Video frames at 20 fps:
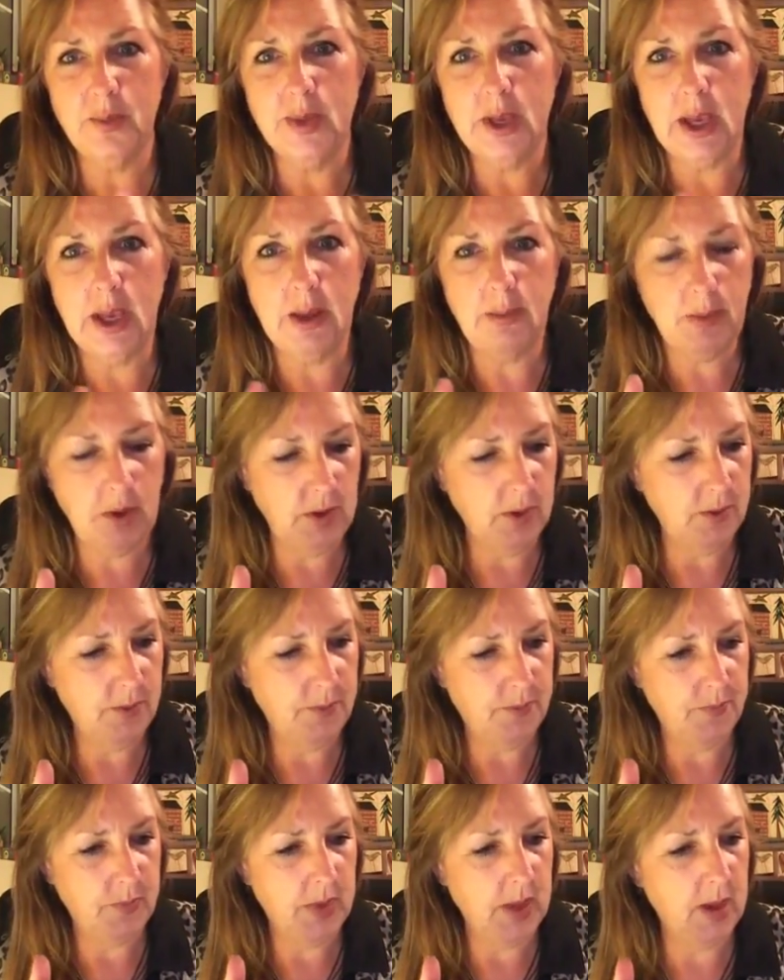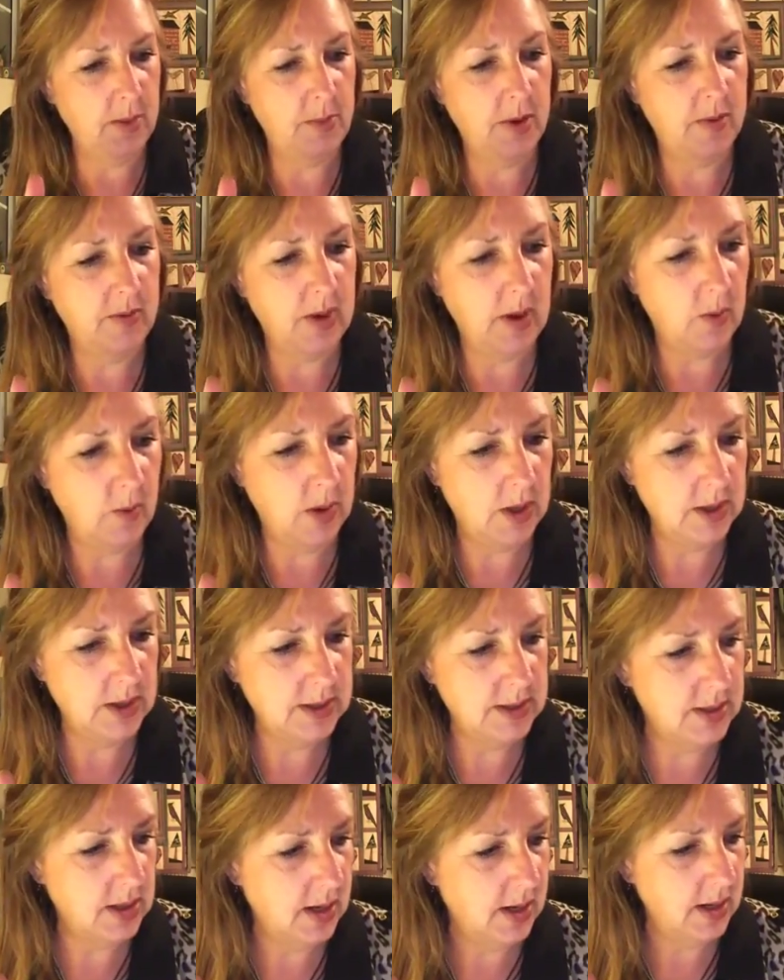keep you above that
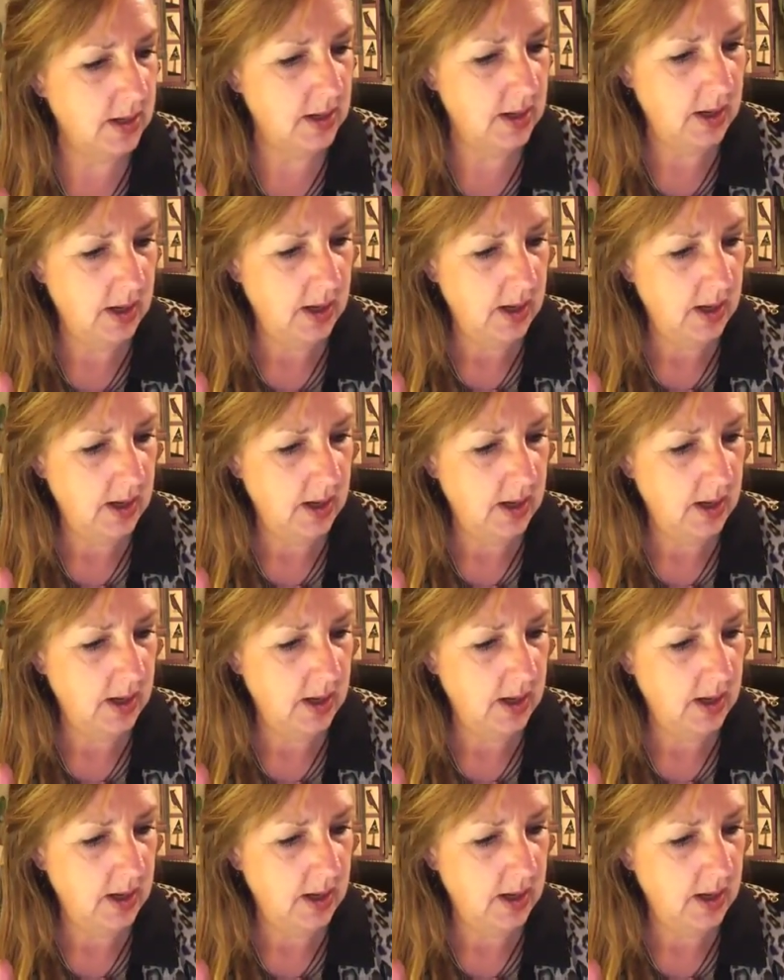wellness line.